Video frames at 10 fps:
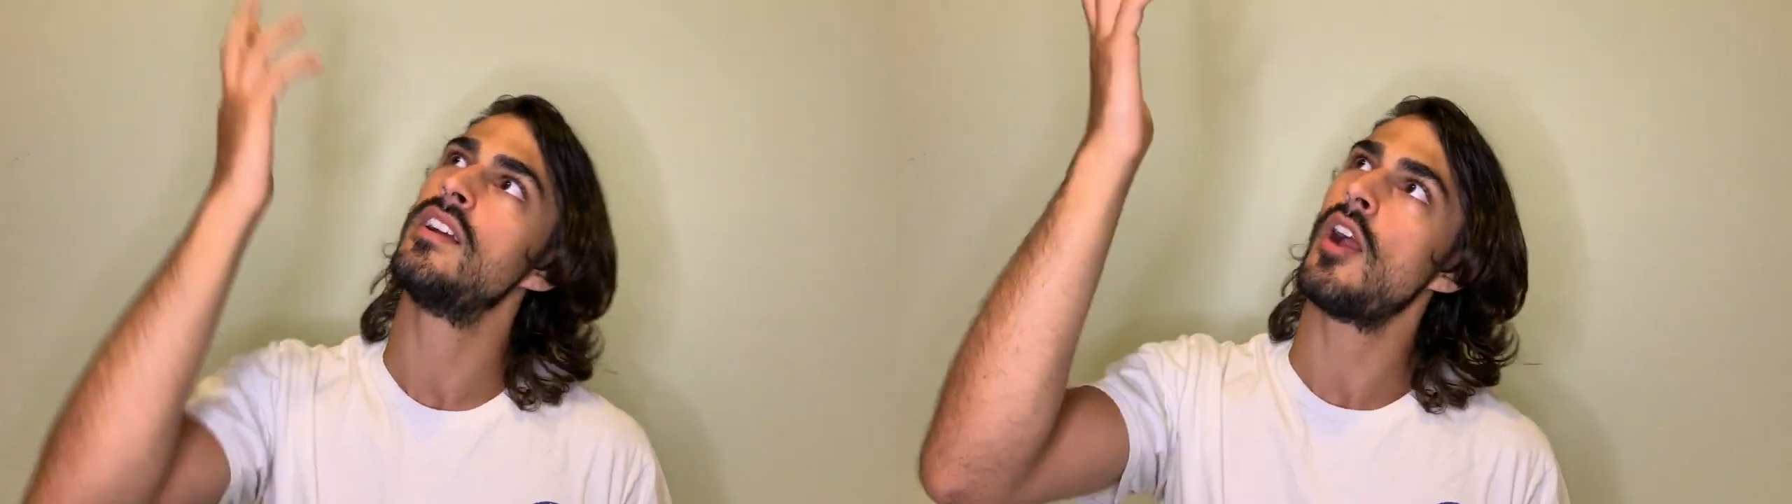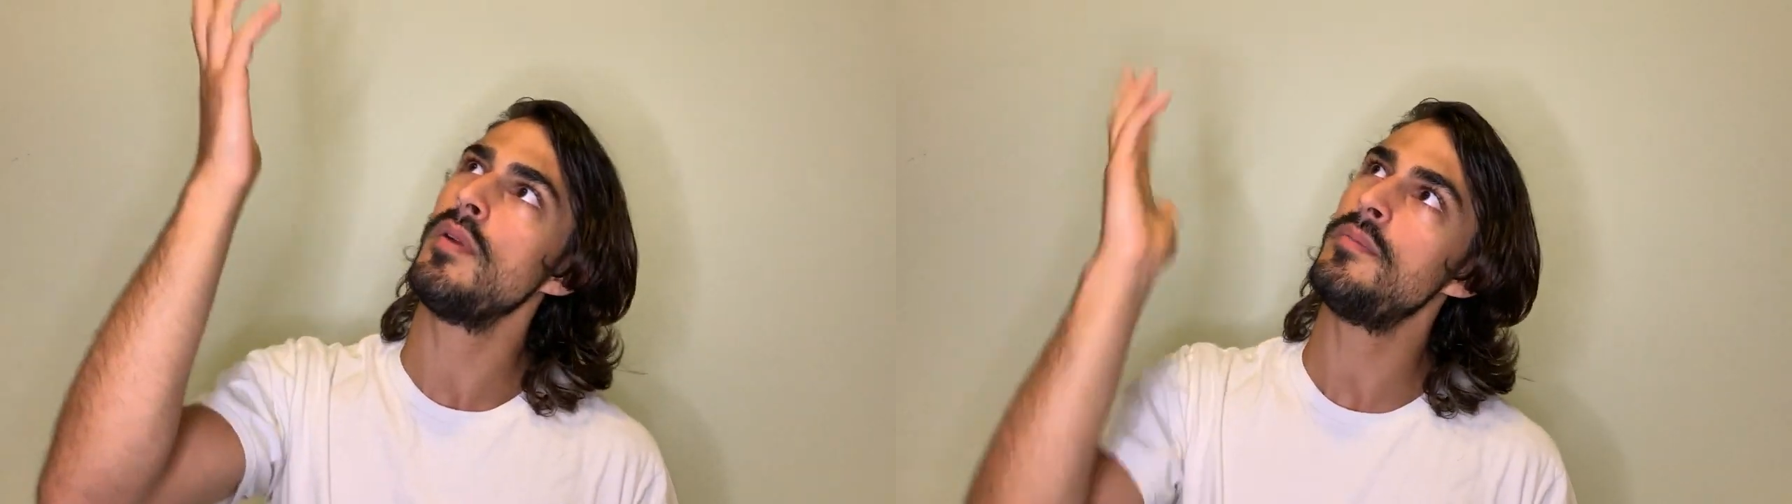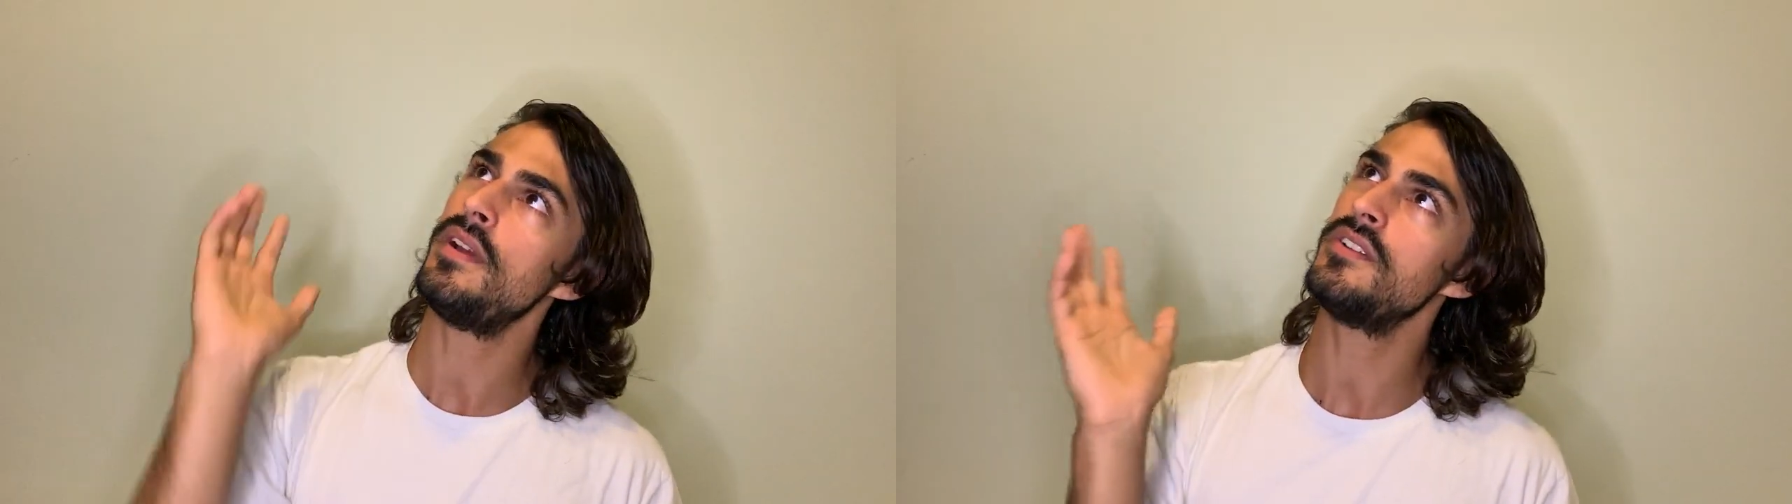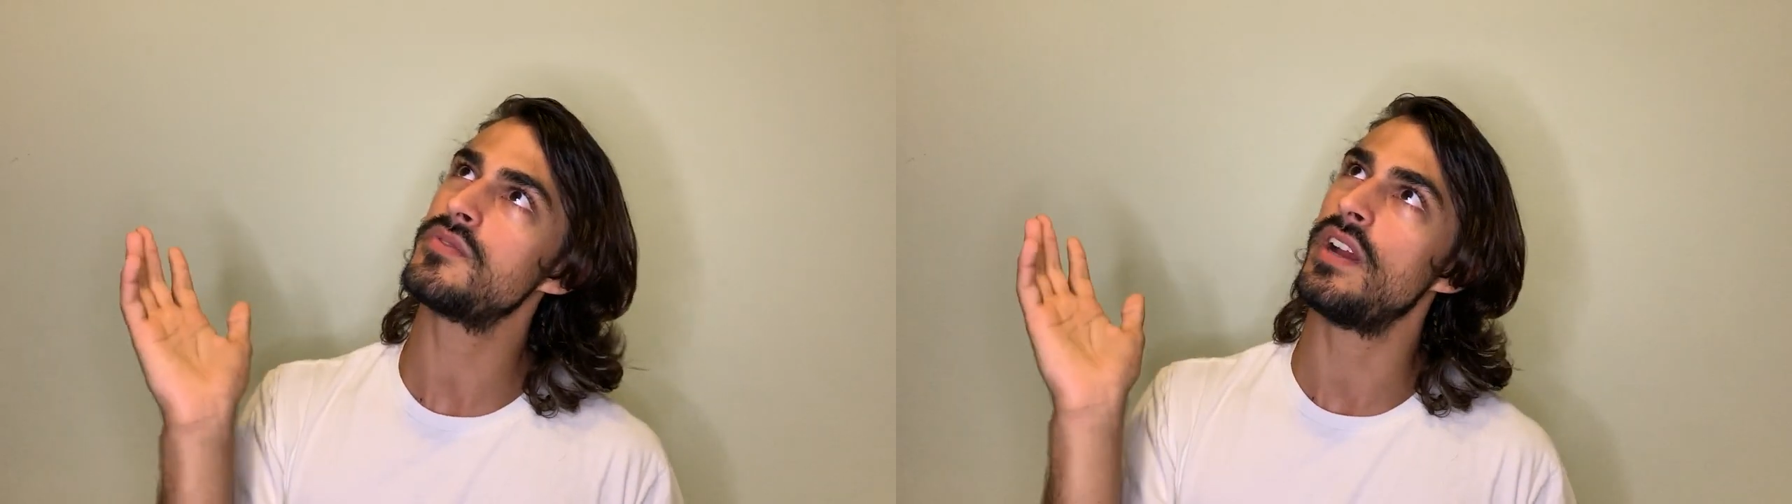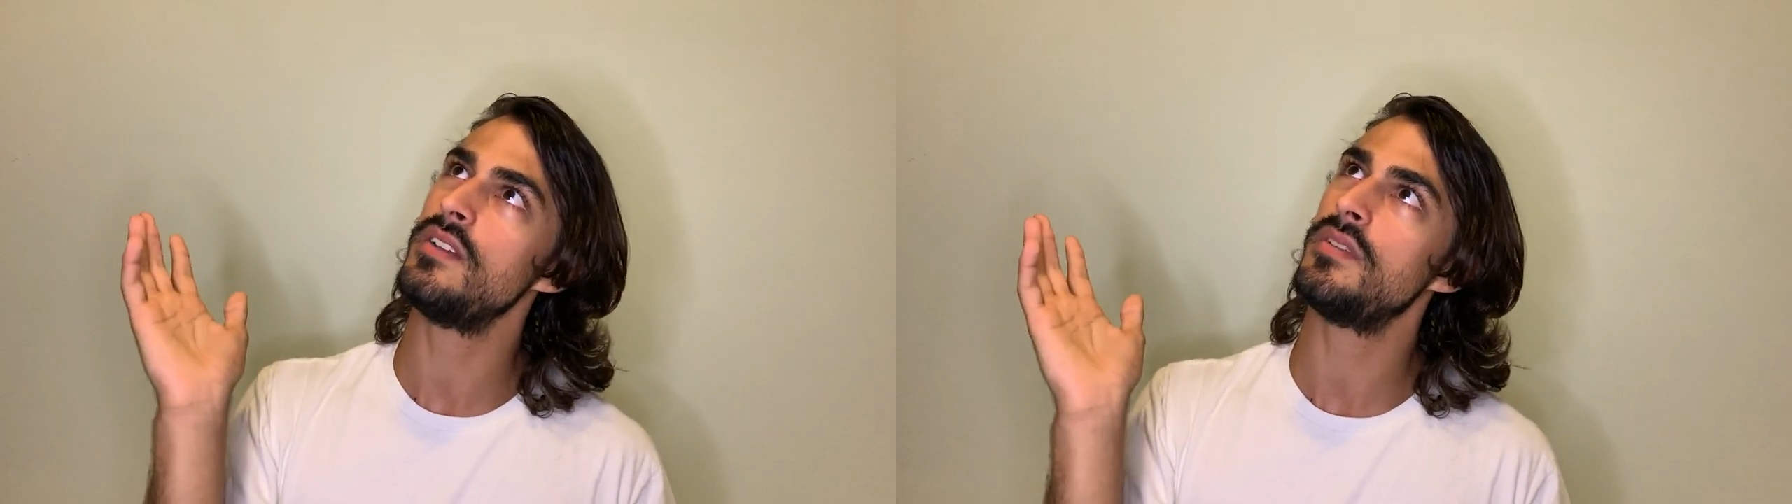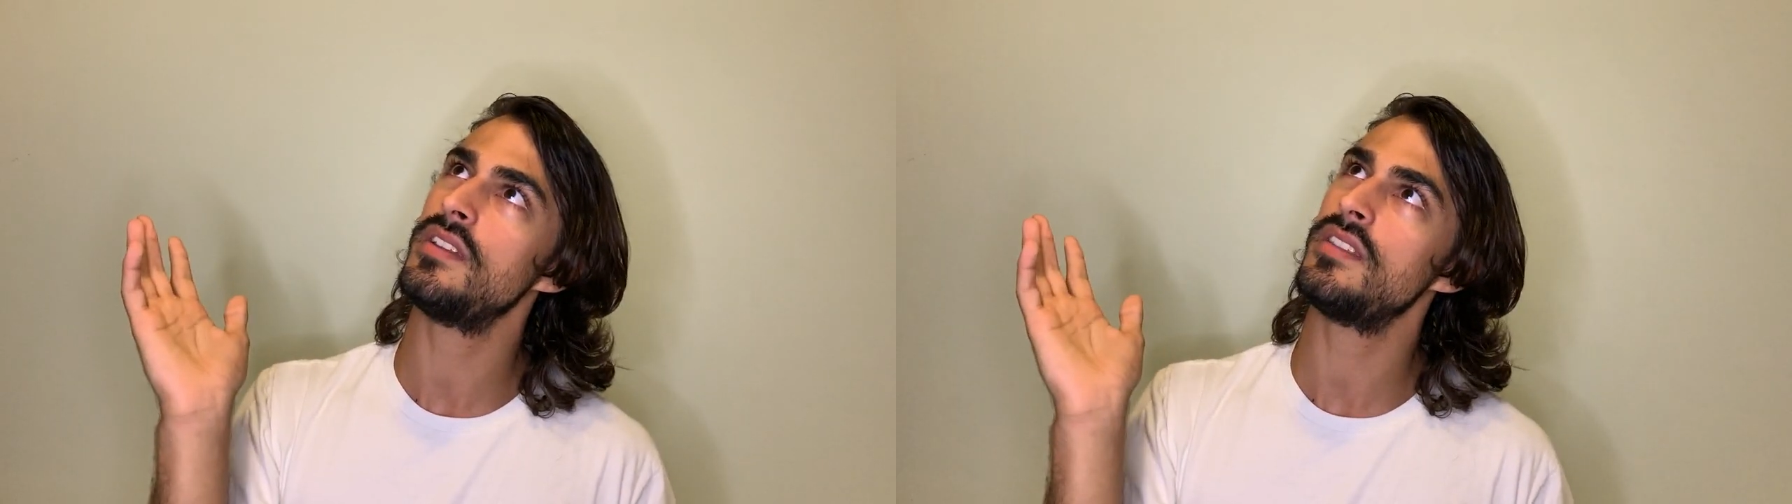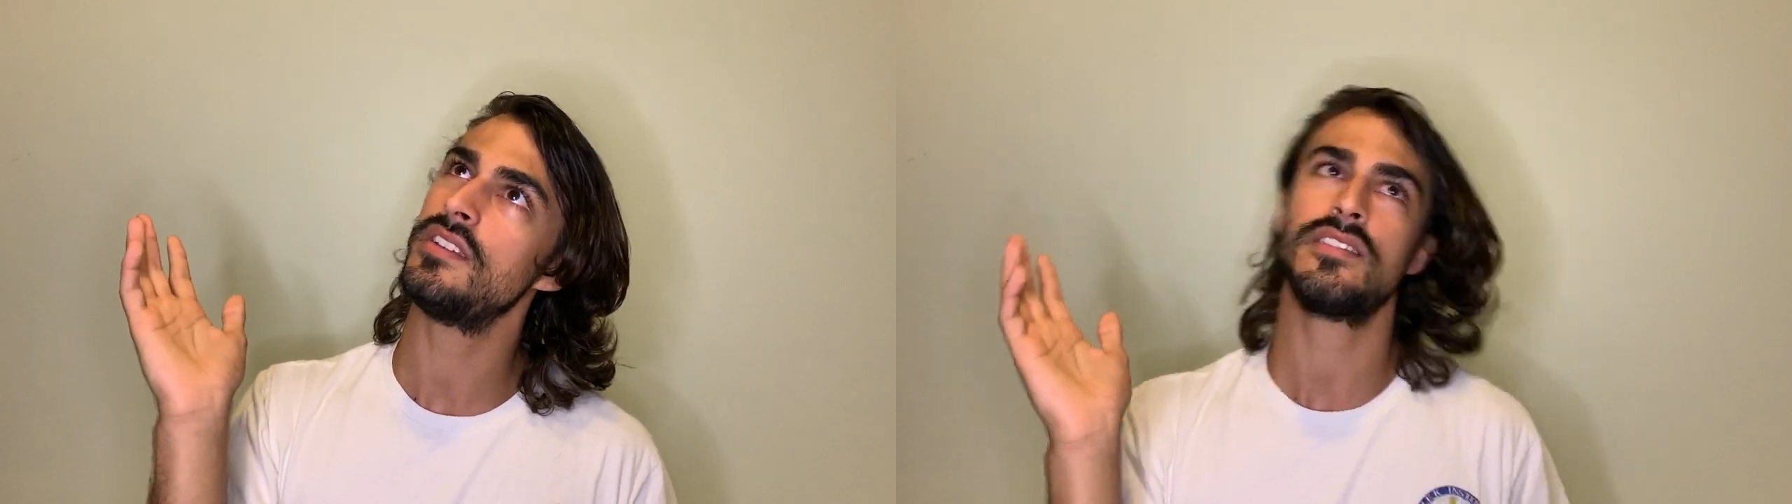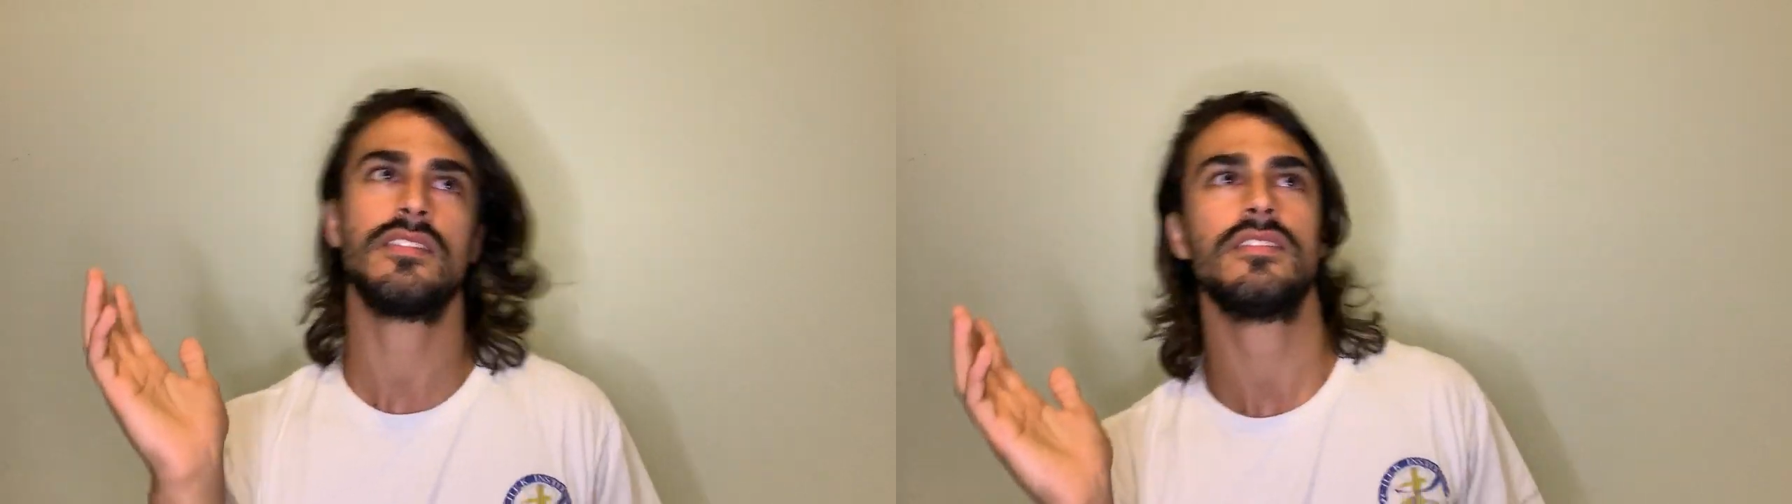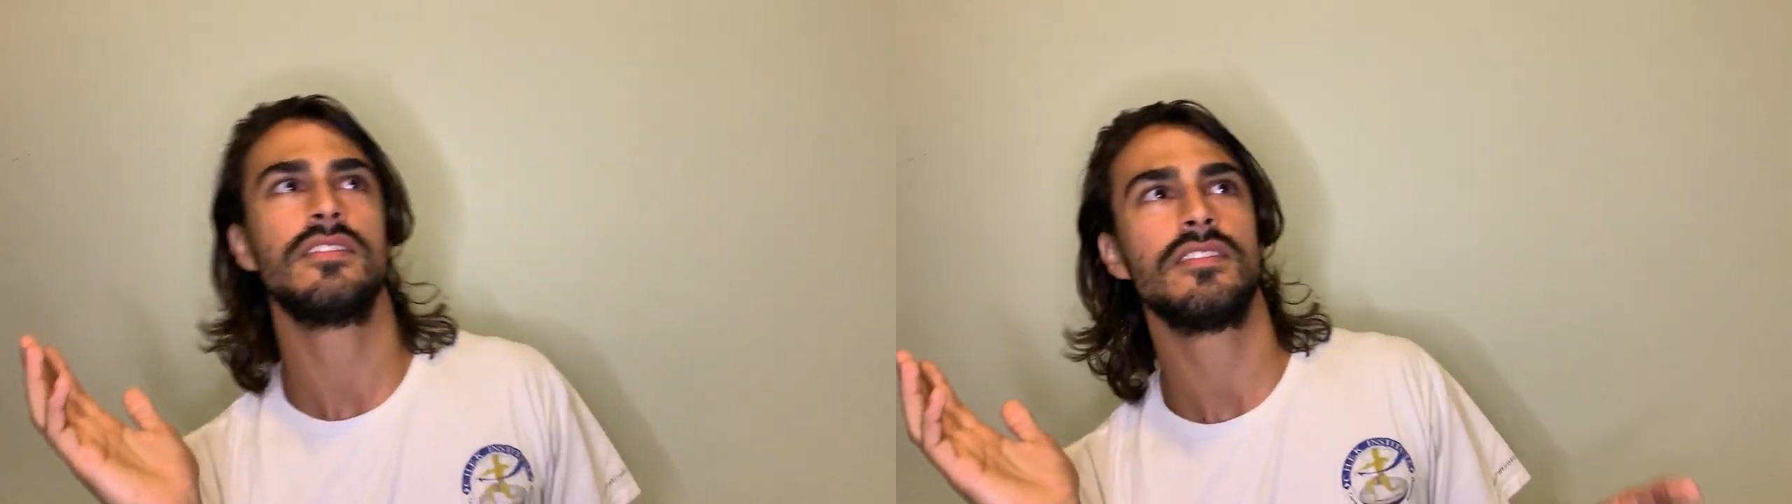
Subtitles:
are my parents right about this?